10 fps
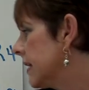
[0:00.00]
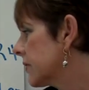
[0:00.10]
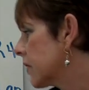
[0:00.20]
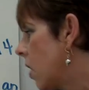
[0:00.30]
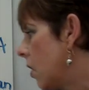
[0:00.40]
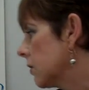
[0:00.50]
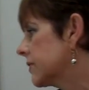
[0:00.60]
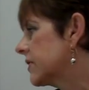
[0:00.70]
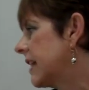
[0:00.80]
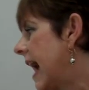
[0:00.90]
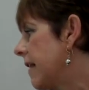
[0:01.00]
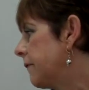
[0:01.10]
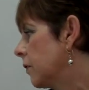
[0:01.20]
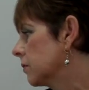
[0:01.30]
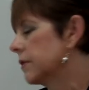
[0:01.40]
is called
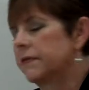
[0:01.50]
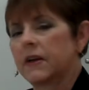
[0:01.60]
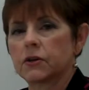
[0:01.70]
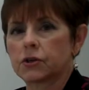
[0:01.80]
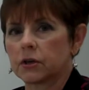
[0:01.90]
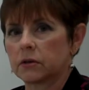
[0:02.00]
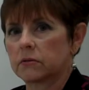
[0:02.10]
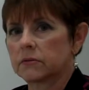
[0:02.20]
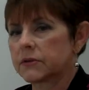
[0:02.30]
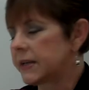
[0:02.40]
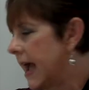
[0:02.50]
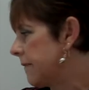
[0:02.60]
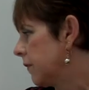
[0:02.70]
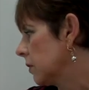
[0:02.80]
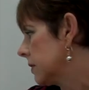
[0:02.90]
scaffold division.
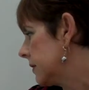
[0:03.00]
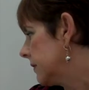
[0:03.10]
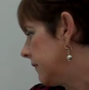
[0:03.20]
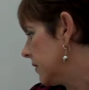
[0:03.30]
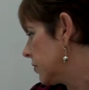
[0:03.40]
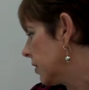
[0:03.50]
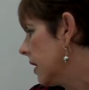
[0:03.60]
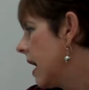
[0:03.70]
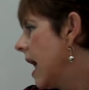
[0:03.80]
Scaffold division.